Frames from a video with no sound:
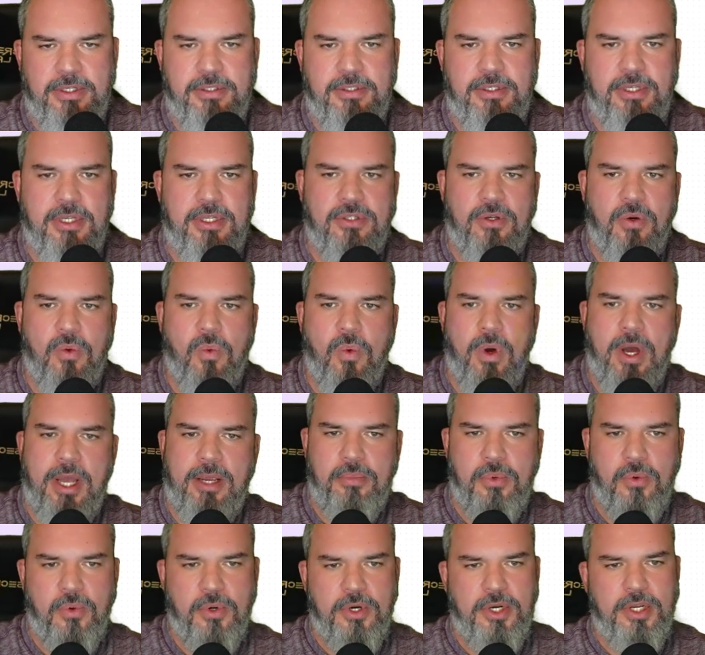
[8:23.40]
It's a
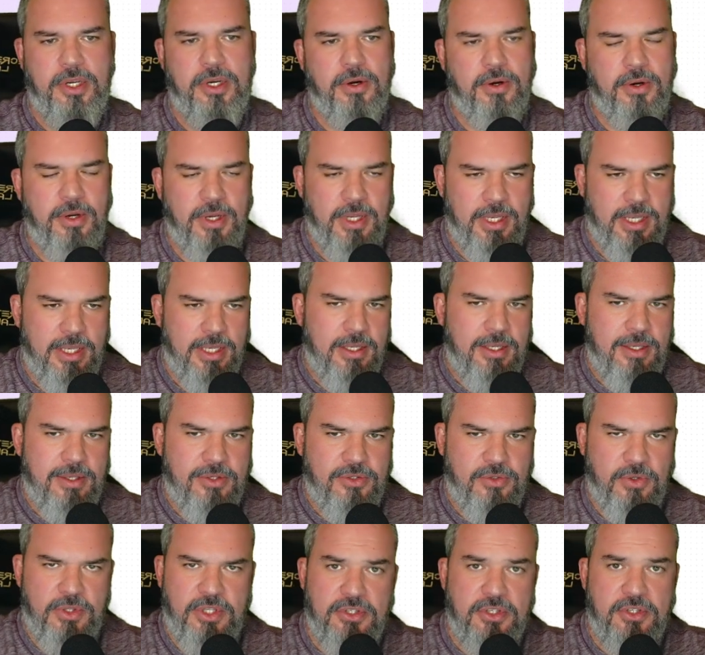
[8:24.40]
whiteboard here.
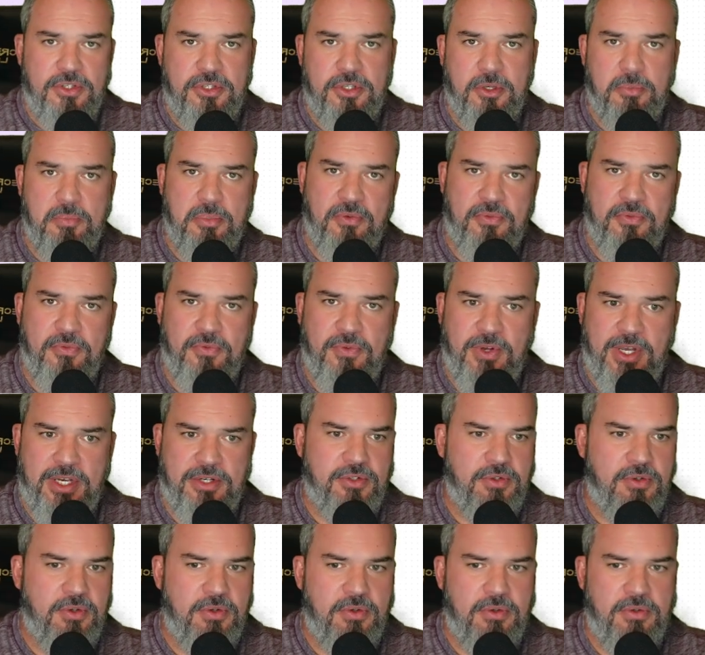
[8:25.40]
So this is a
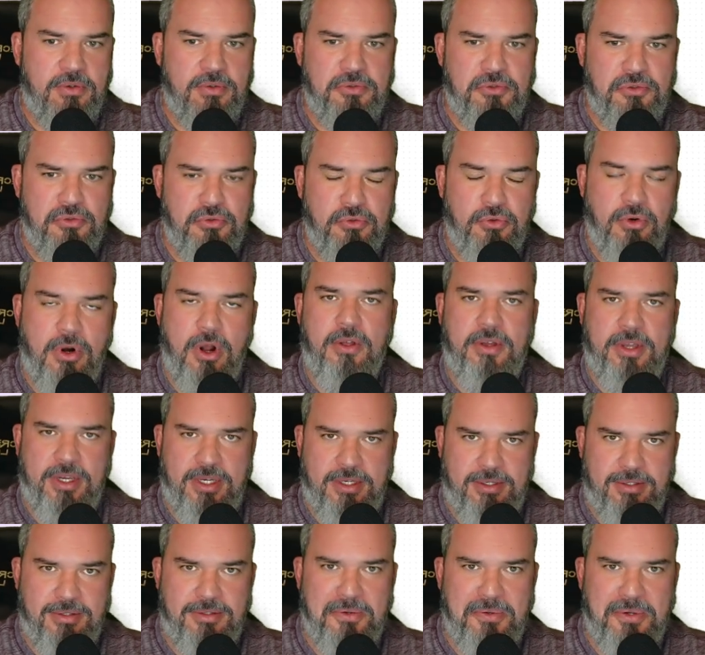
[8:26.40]
professional
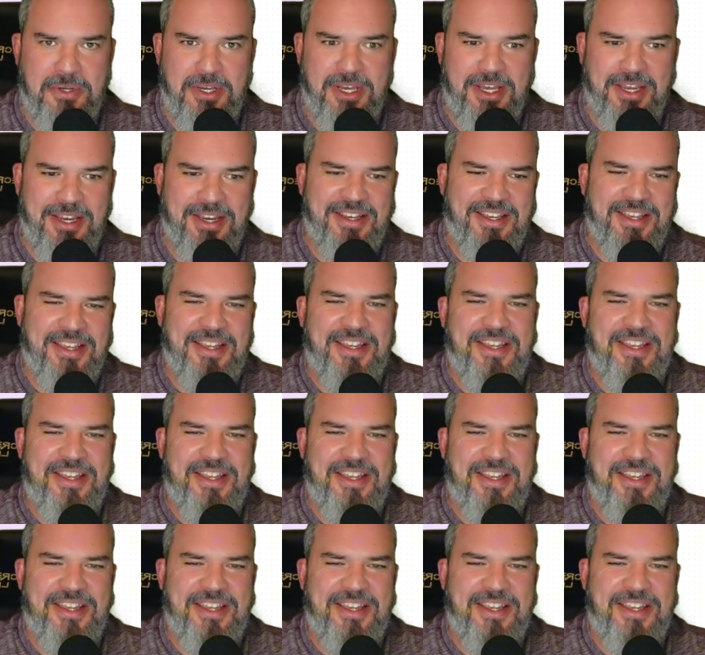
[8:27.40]
drawing, okay?